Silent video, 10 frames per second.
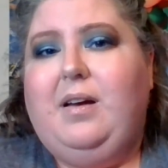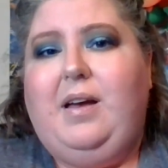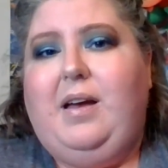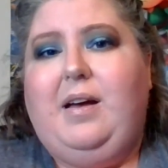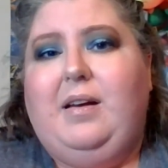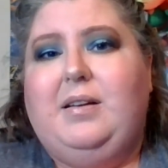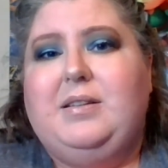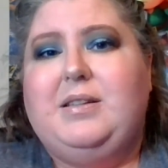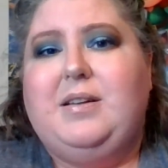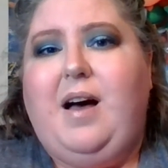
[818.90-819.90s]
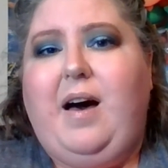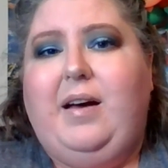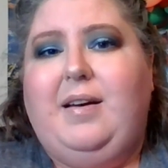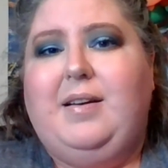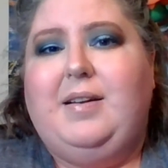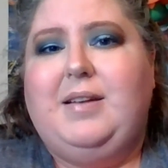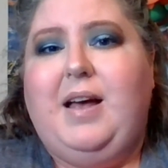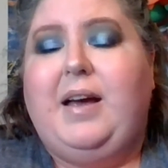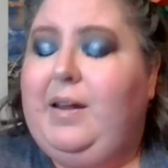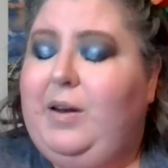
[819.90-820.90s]
And I,
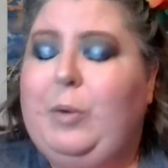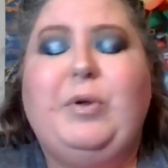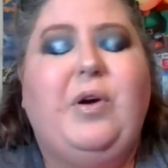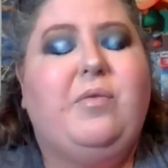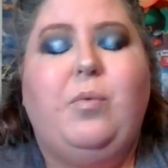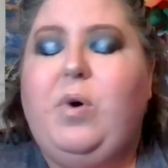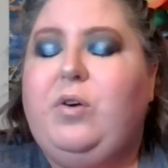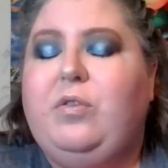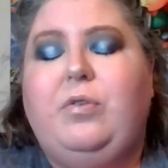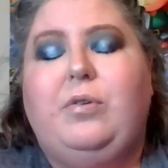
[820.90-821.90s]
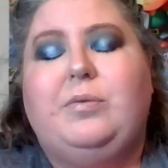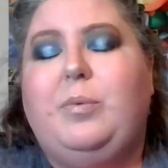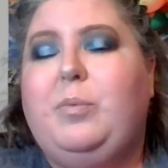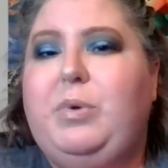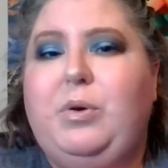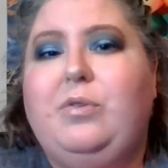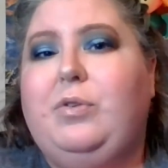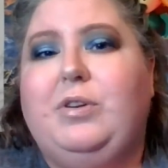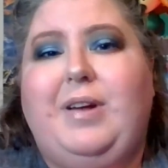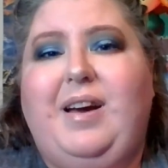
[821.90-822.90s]
again, hope that you have a wonderful,
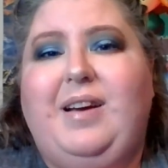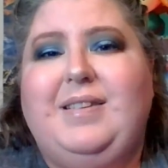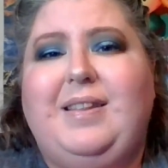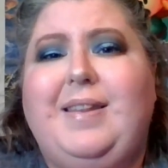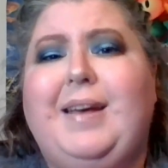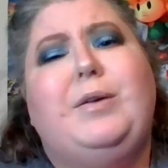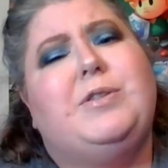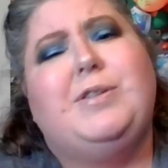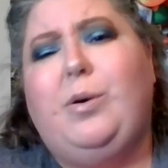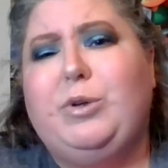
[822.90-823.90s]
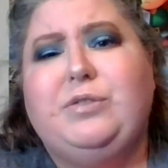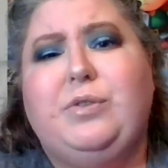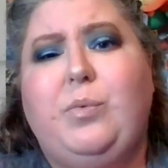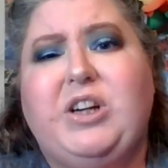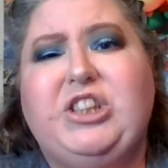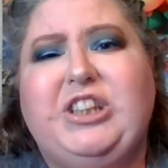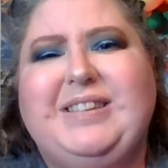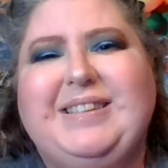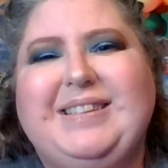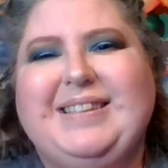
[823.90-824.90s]
beautiful day. And thank you so much for watching.
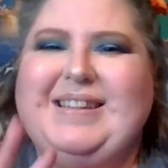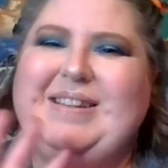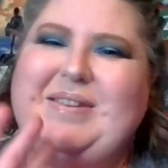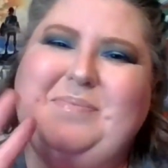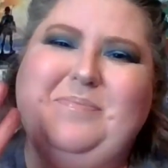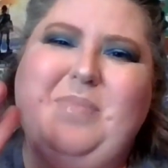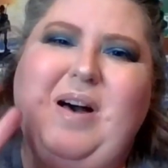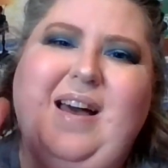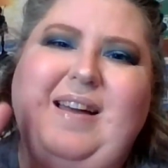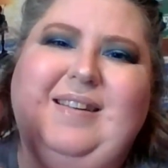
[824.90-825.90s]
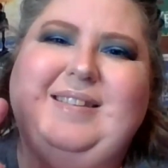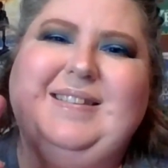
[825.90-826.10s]
Bye.